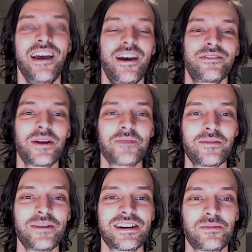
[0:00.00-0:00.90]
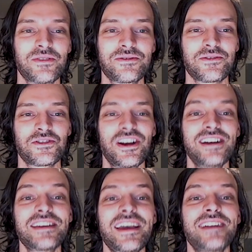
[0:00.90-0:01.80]
From our buddy producer
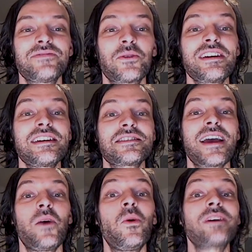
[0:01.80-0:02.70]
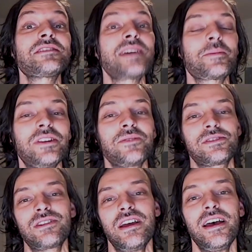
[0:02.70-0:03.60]
Sean, California is now one step
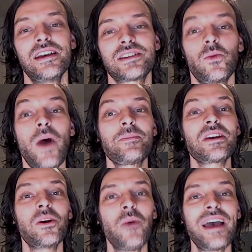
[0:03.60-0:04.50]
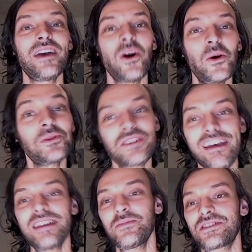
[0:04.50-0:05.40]
closer to wiping away old
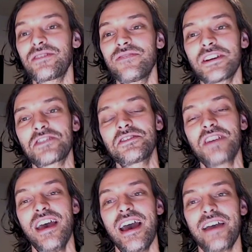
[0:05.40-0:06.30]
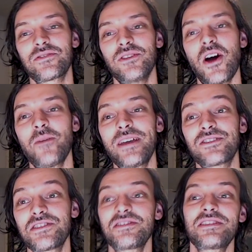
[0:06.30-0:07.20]
cannabis convictions after
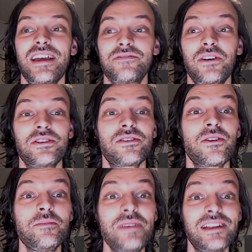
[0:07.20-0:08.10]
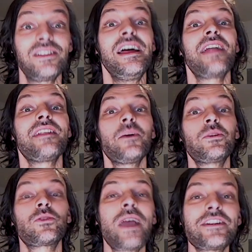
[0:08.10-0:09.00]
lawmakers in the state voted on a bill that
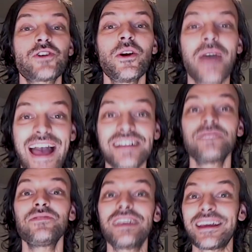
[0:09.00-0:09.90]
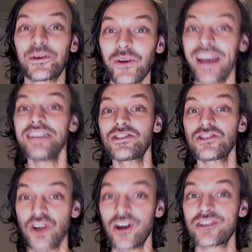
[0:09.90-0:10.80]
would retroactively effectively erase
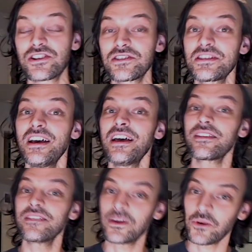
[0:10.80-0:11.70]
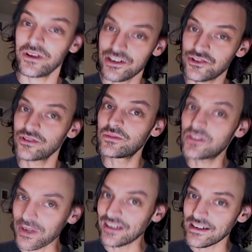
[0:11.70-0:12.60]
charges that were issued
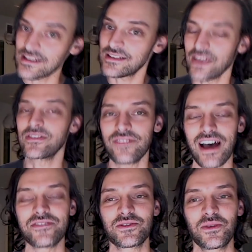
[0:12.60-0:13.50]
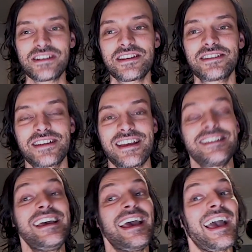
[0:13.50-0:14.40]
between 1975 and
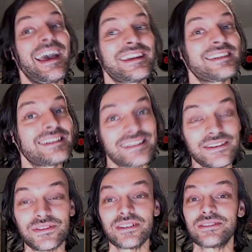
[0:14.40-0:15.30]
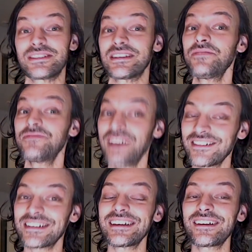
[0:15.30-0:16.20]
2016. And if it's a
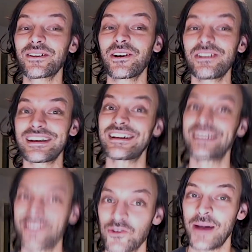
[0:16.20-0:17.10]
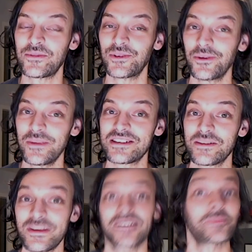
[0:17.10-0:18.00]
felony, you're only going to get dropped to a
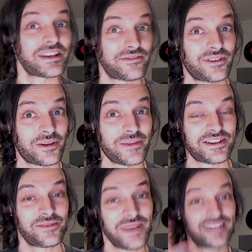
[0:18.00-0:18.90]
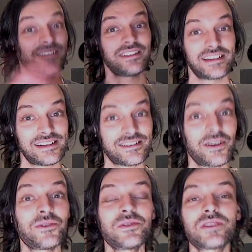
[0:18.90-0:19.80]
misdemeanor. But if you're a misdemeanor, it
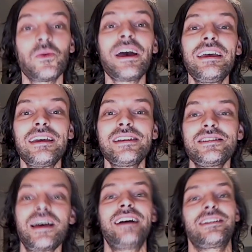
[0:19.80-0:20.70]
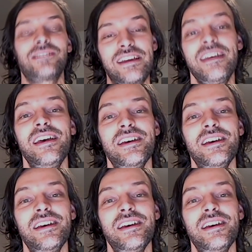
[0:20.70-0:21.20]
goes away entirely.